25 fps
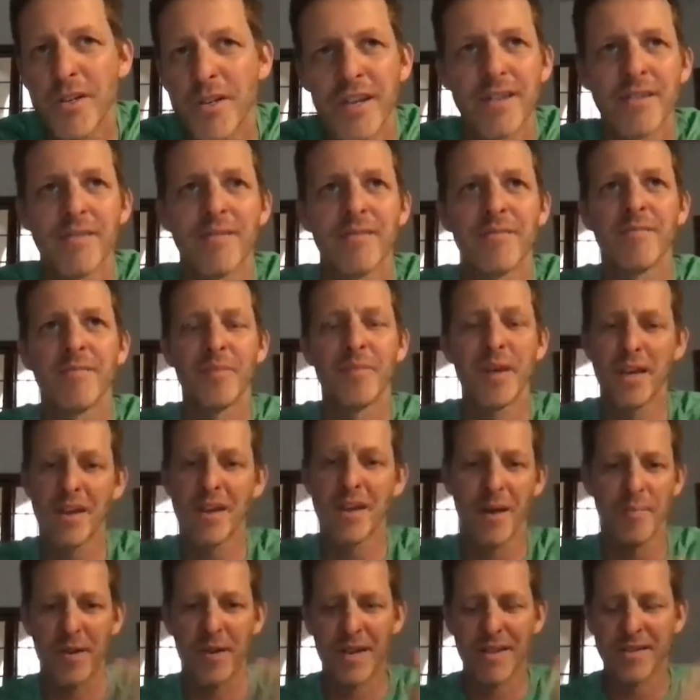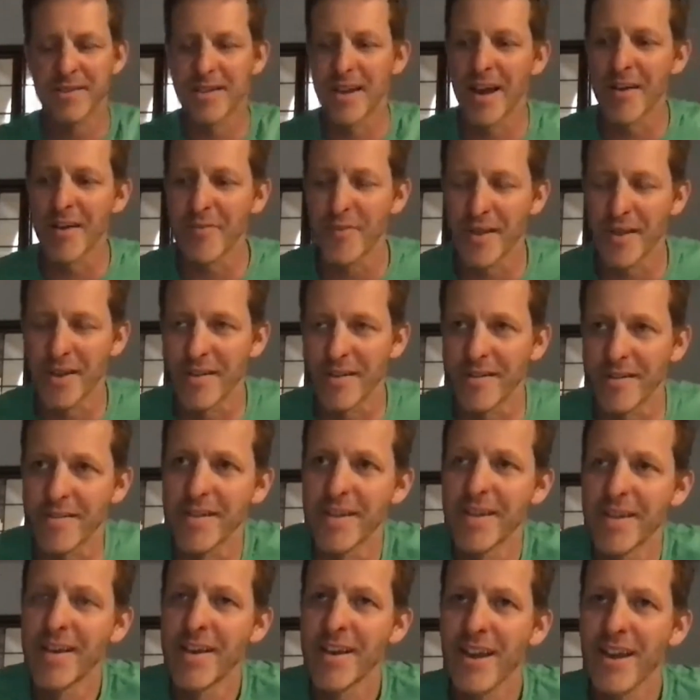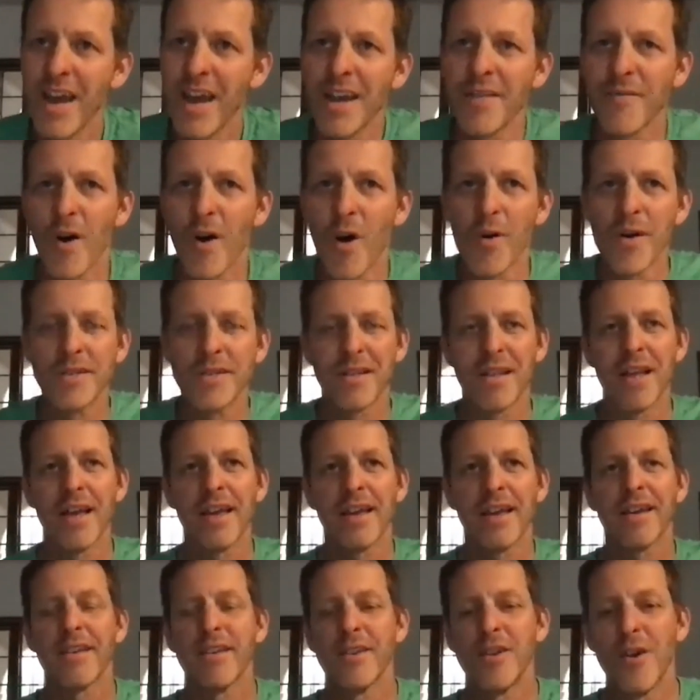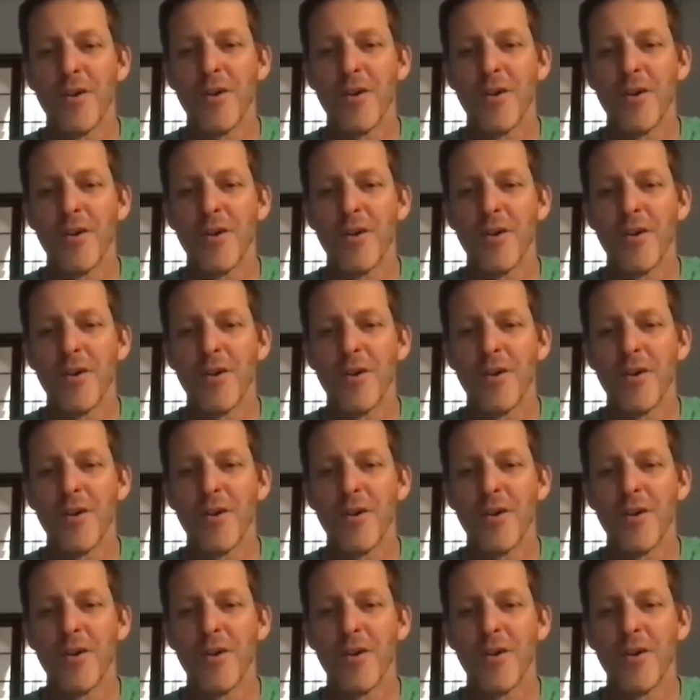in big company stuff and kind of always like,